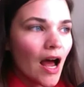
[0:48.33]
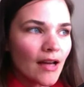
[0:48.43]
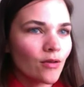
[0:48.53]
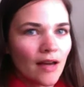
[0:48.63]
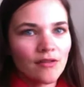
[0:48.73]
I
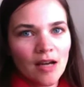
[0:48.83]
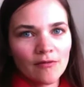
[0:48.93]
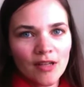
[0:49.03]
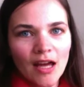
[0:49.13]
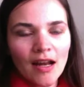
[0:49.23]
don't have time
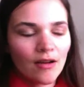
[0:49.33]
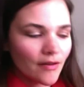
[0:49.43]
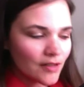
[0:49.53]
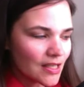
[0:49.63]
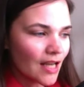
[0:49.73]
for that. I don't
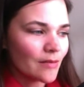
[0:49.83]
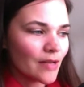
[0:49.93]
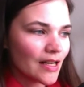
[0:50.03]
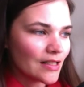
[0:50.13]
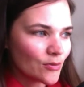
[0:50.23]
have the time
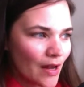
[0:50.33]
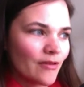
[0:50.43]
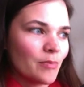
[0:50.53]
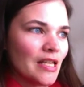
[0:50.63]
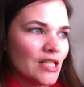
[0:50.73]
and I don't have
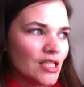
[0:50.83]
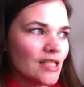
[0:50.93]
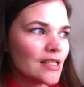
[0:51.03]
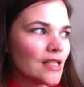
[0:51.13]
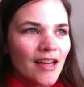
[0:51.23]
the
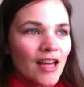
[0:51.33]
patience.